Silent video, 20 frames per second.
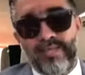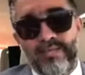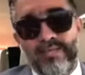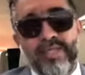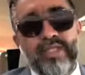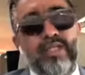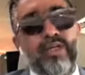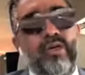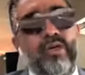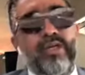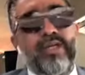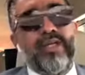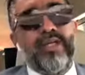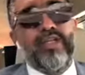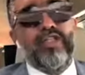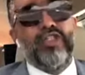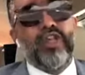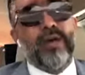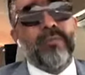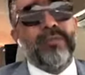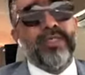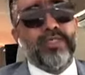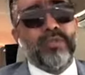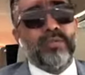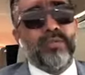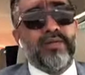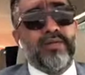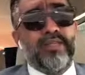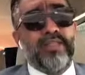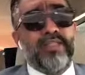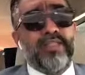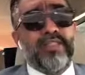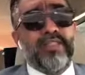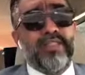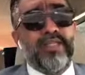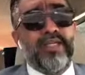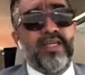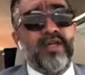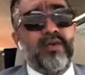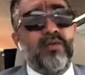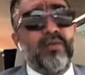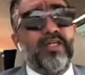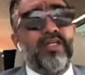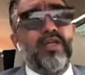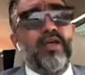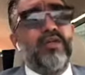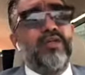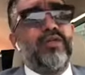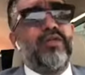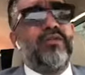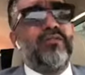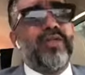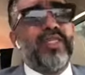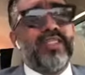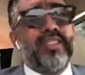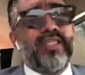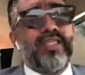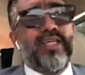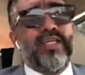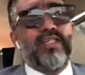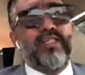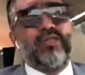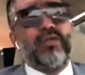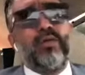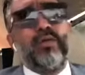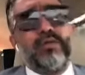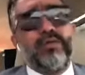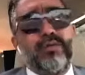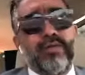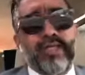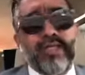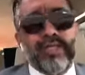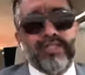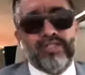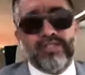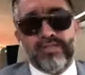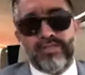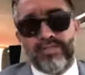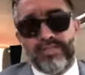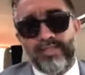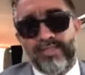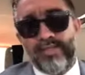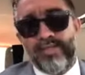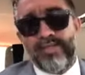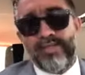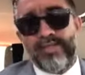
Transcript: with your job experiences, with your university and school credentials.